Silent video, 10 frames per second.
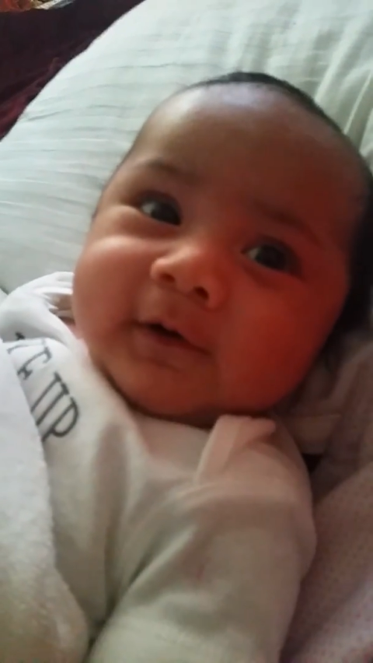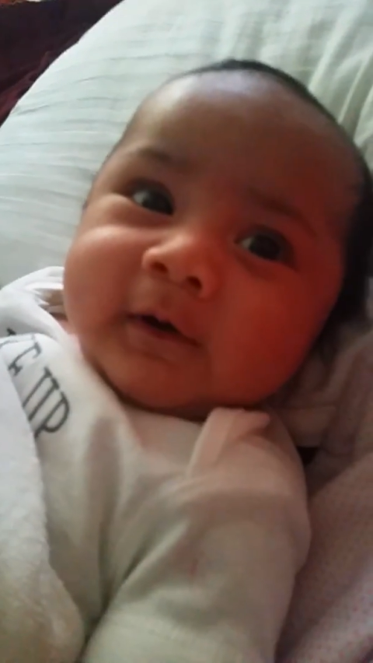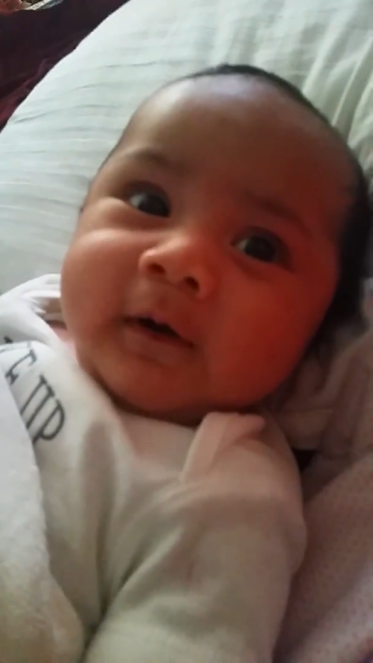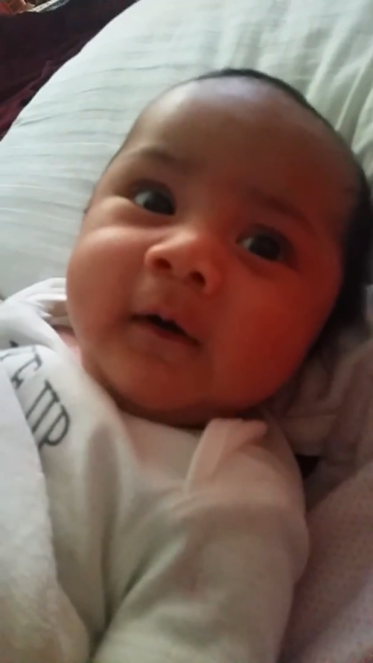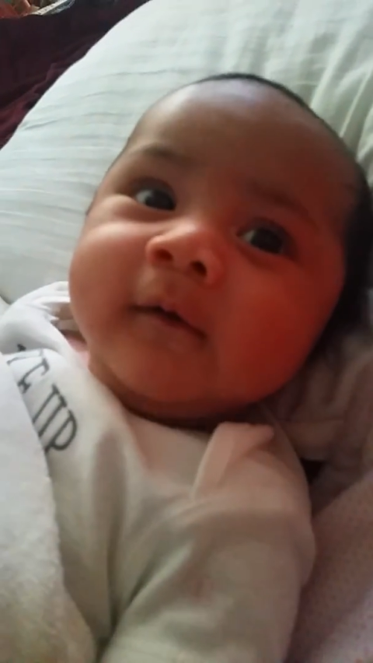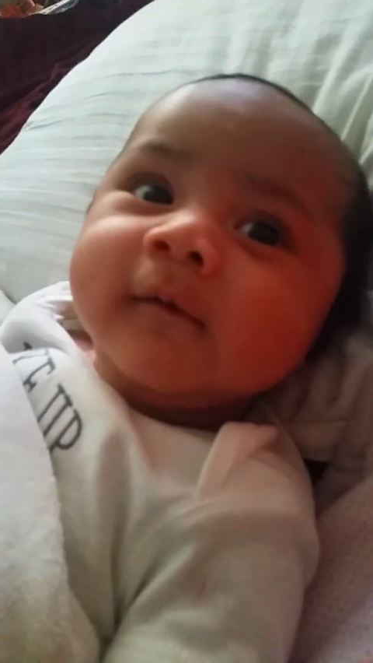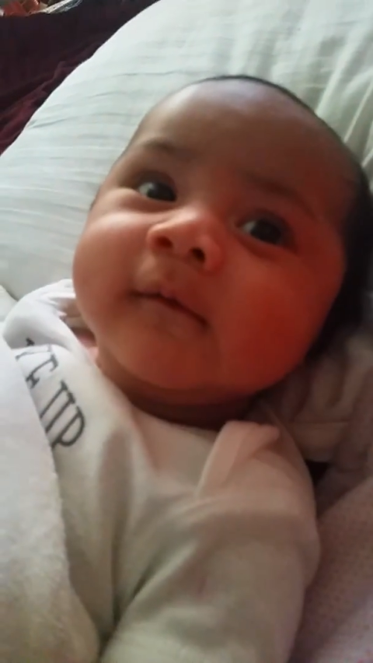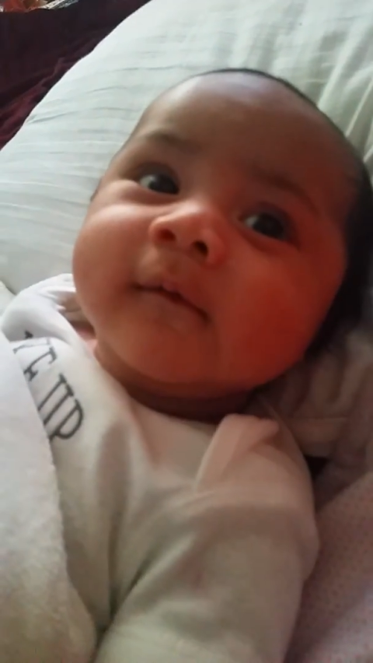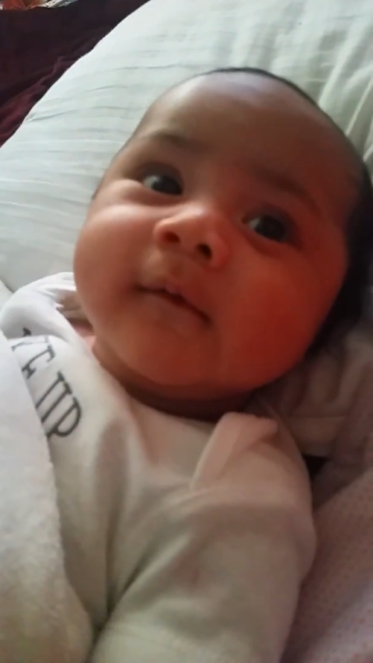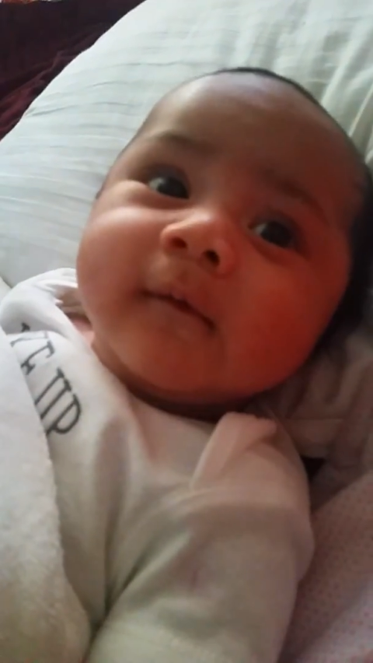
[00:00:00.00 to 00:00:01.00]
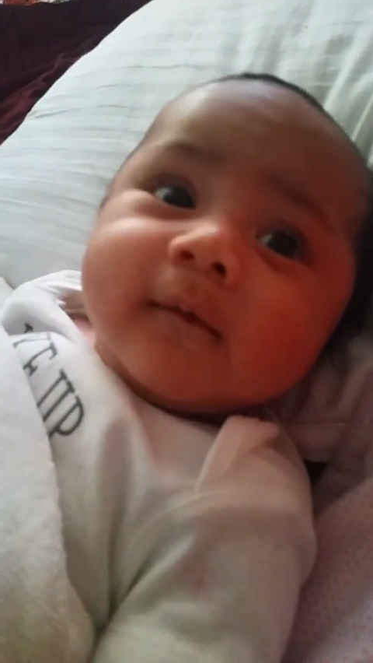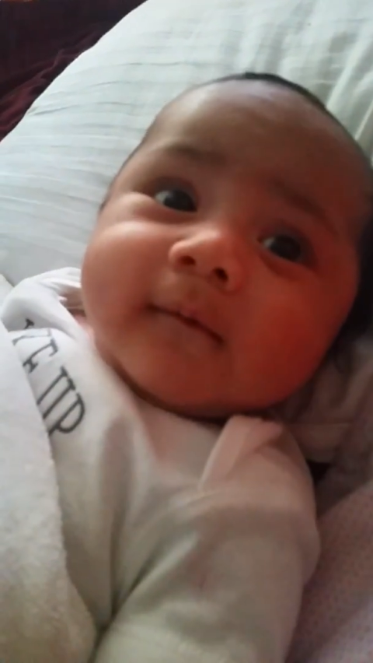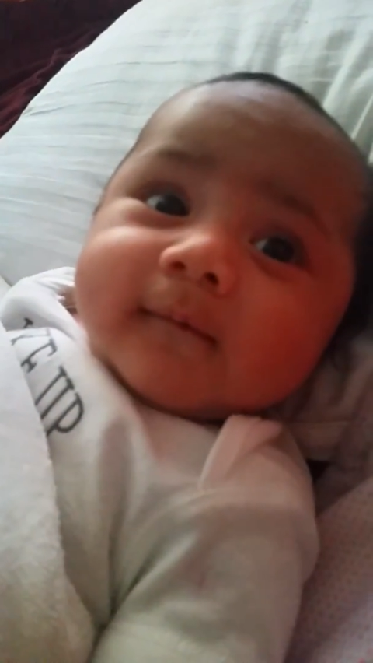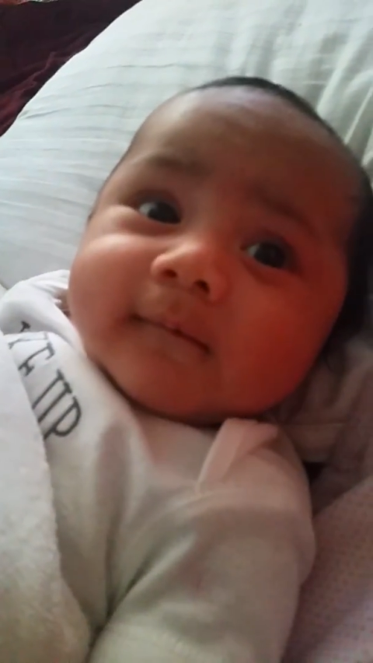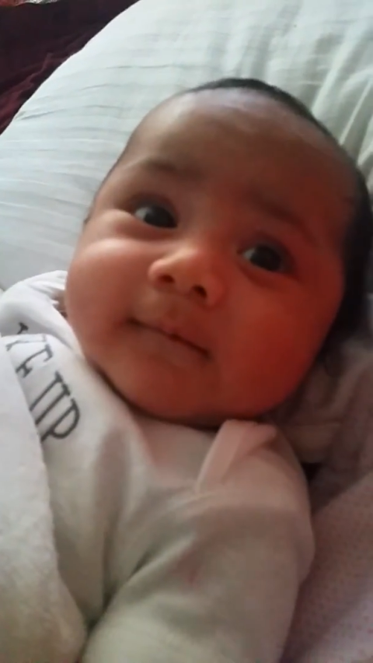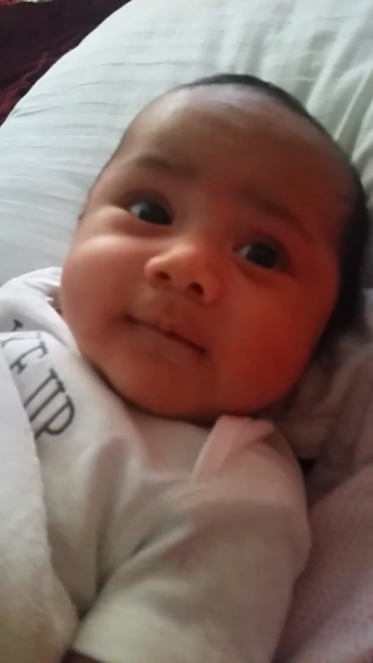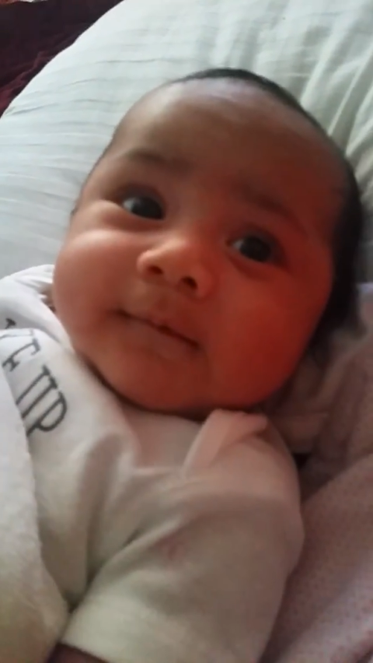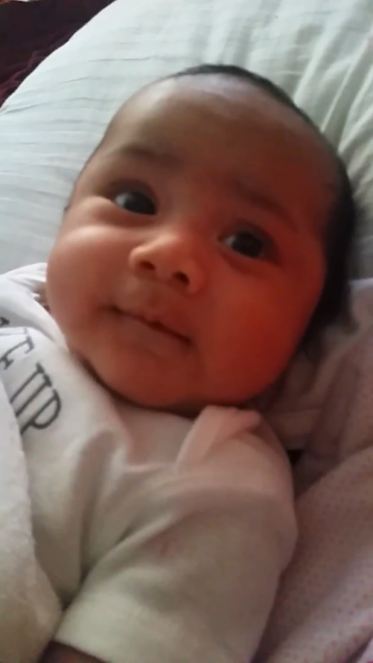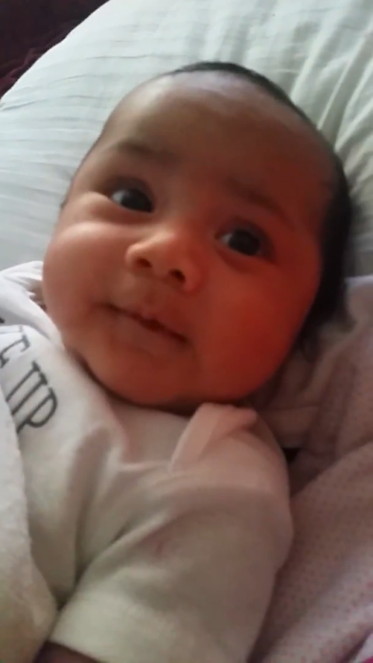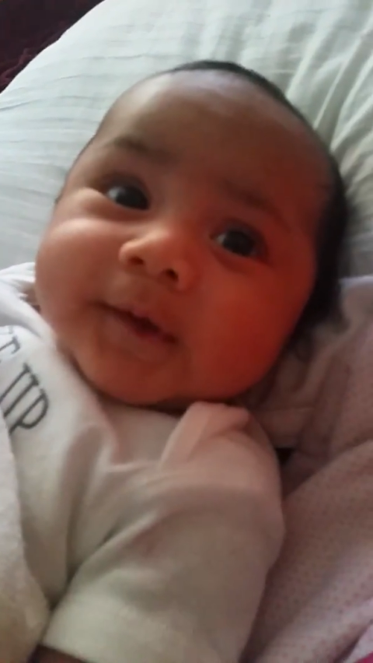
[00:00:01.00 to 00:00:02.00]
Oh,
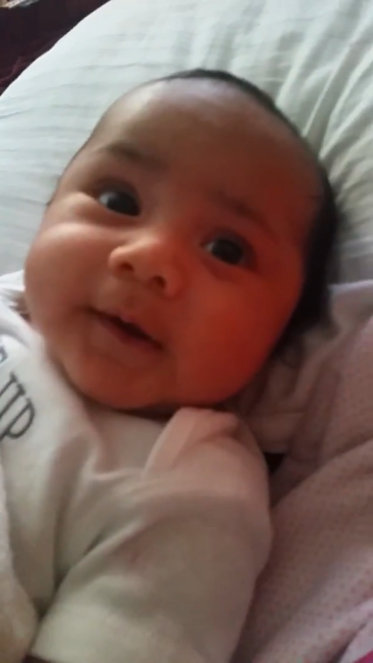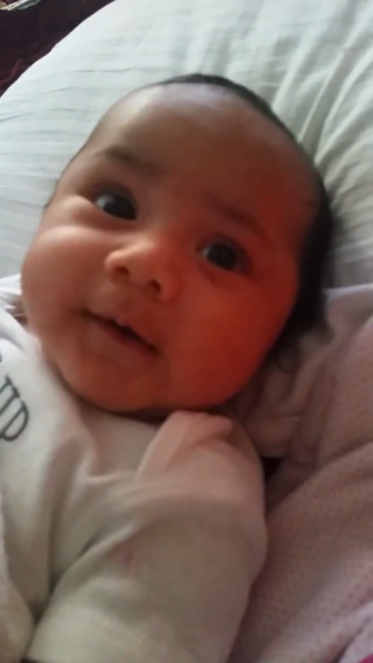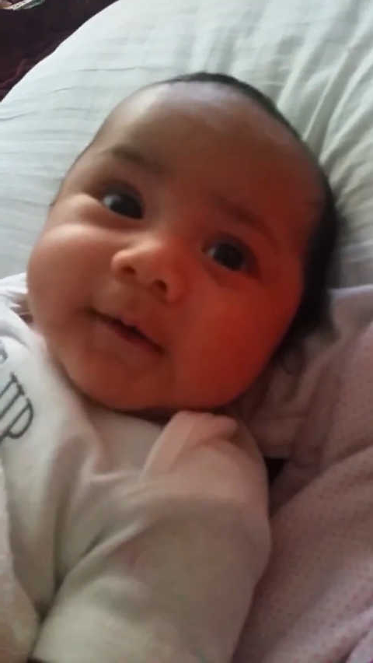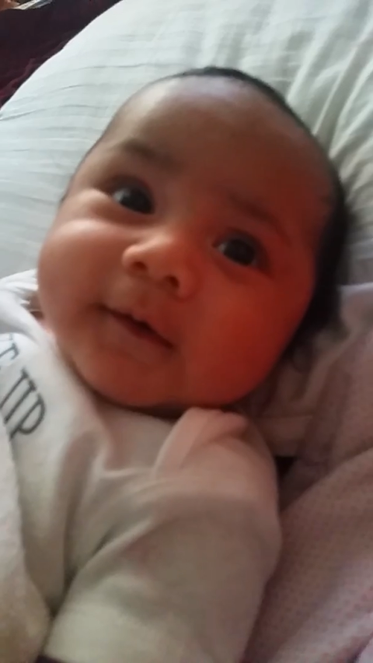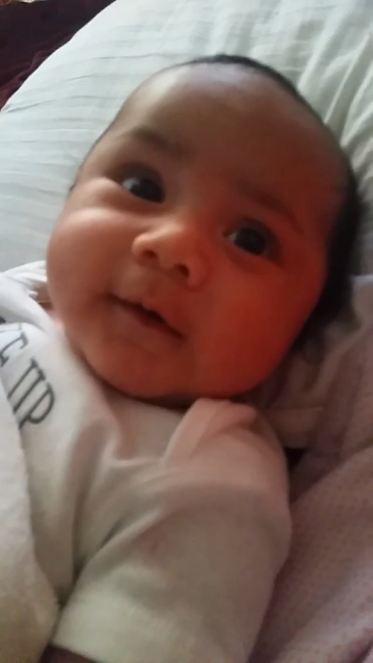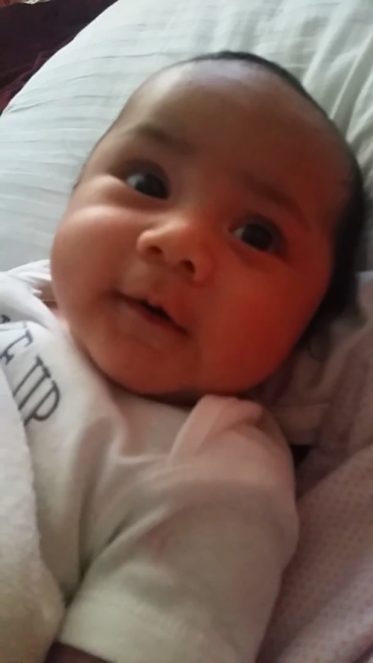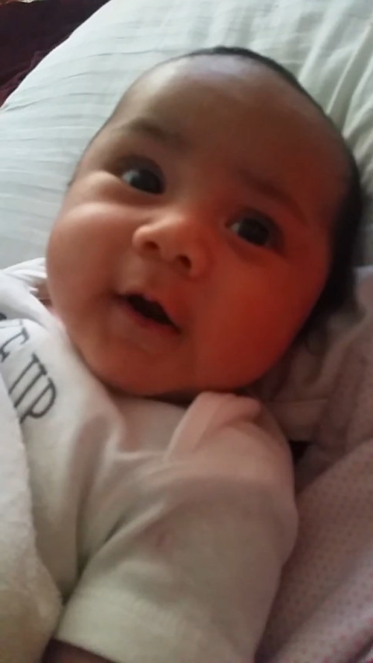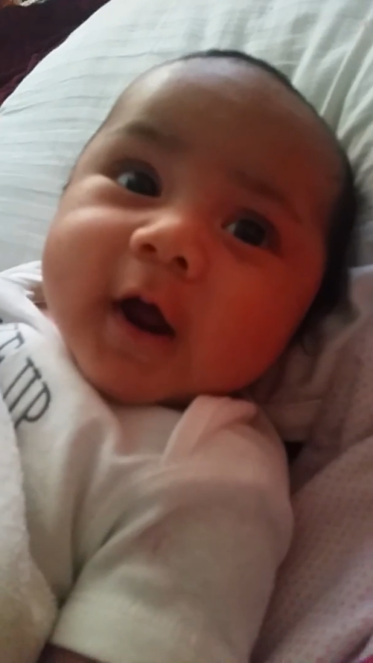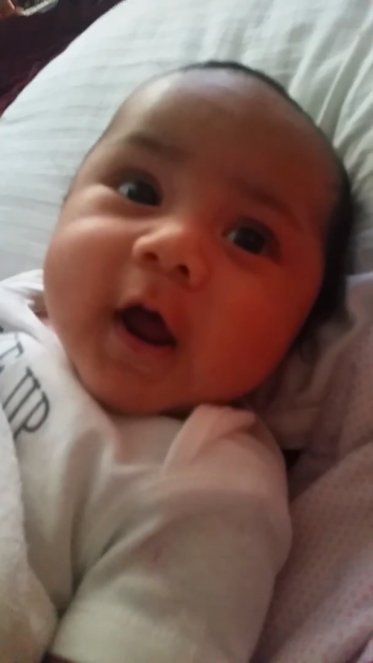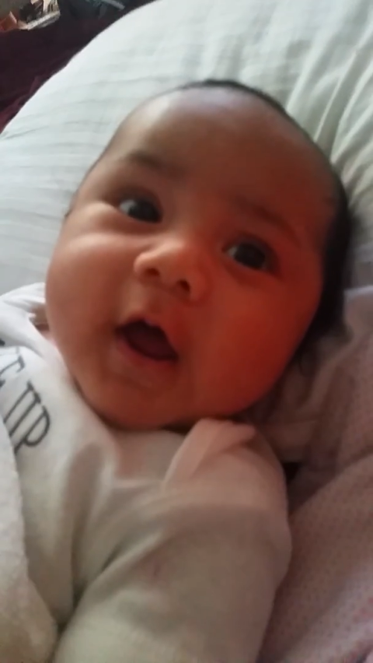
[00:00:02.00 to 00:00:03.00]
oh, what are you saying?